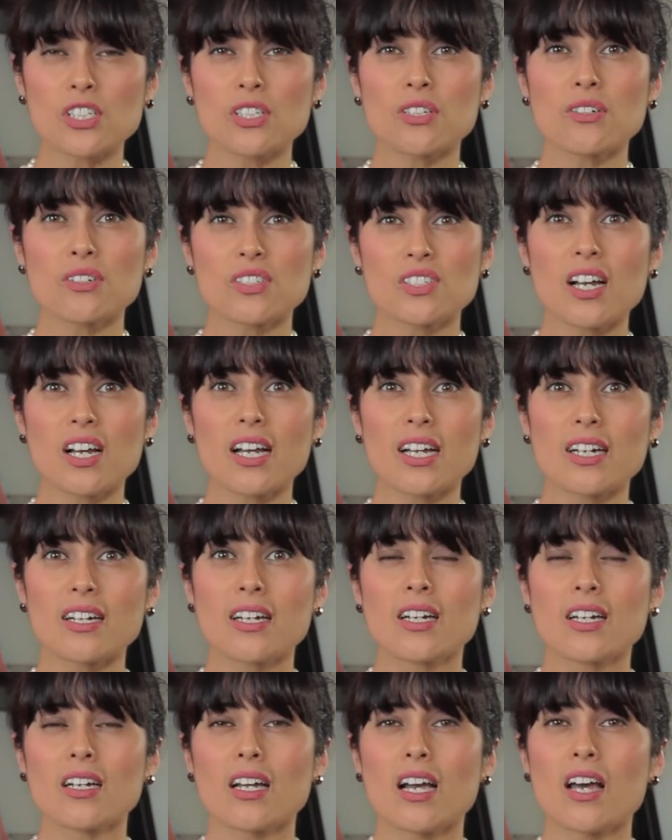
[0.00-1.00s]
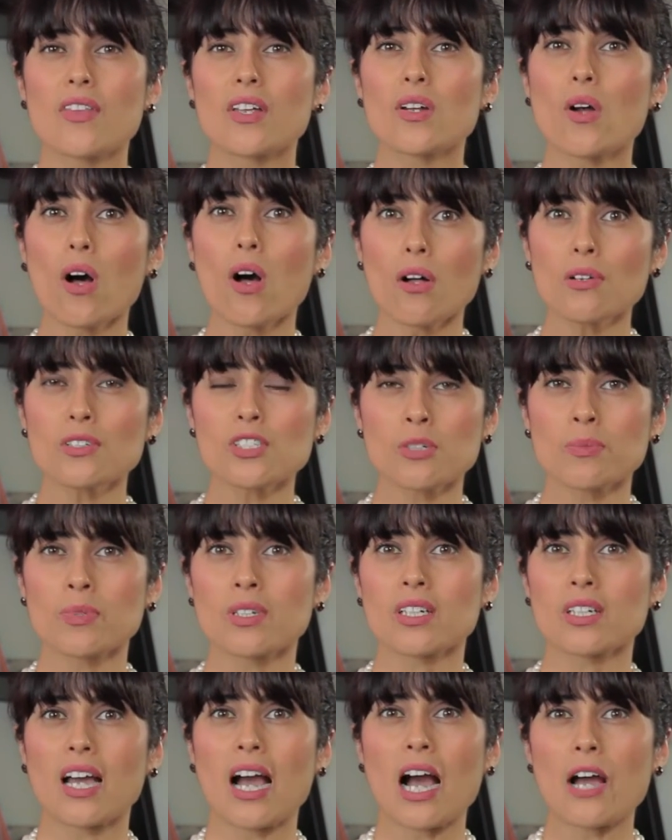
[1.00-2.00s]
to your site, and then
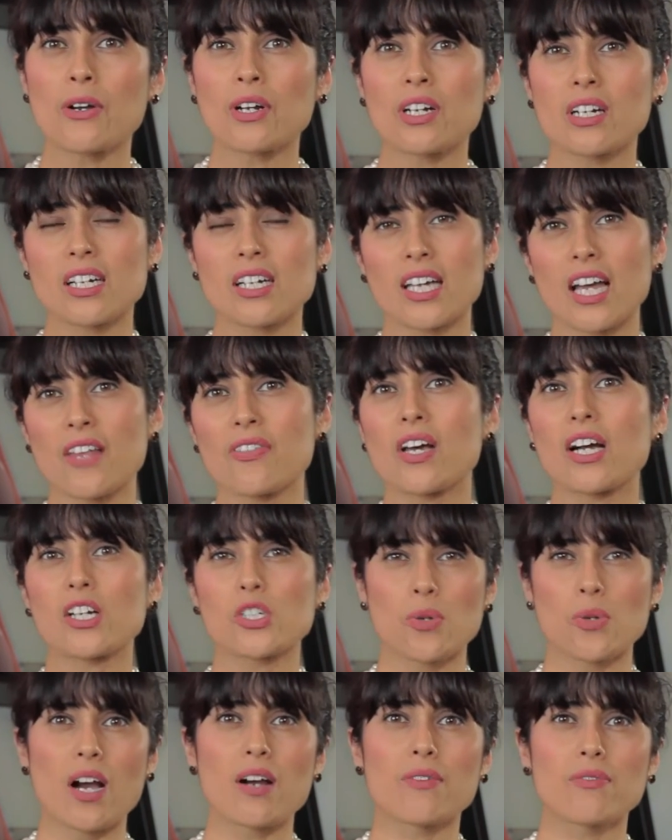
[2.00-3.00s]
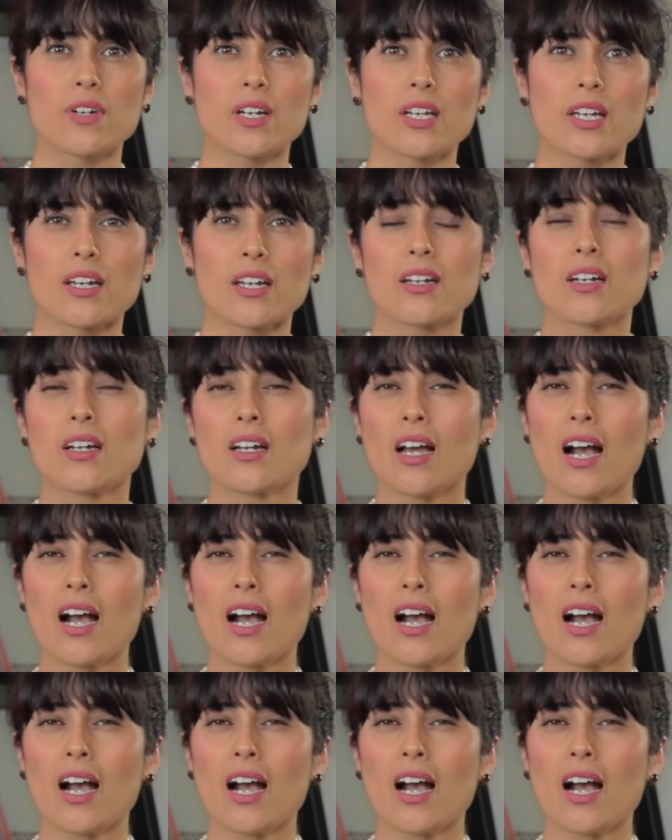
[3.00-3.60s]
ultimately how you're going to get that traffic and